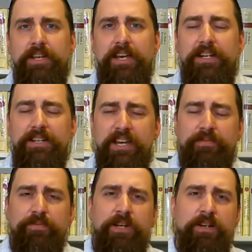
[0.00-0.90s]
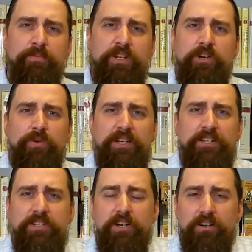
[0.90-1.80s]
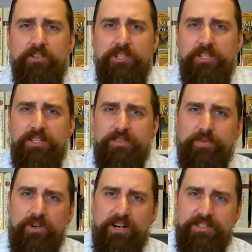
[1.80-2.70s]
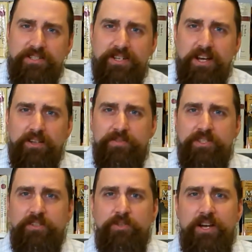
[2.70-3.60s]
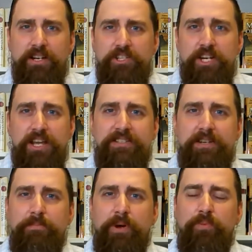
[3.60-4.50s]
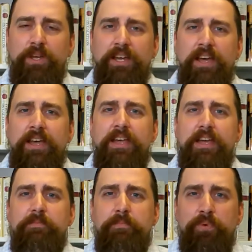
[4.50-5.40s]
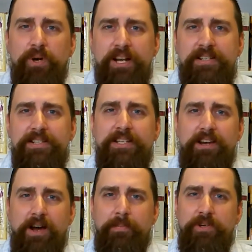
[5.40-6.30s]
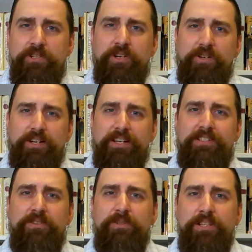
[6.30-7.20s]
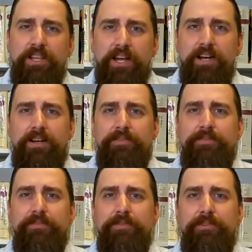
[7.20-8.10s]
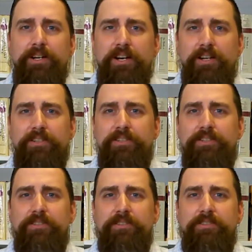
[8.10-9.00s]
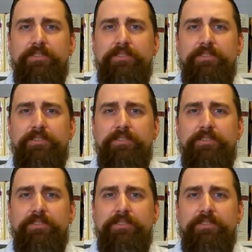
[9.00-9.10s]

And in that freedom, we don't indulge things for ourselves to try and chase it, but we embrace the opportunity to love others,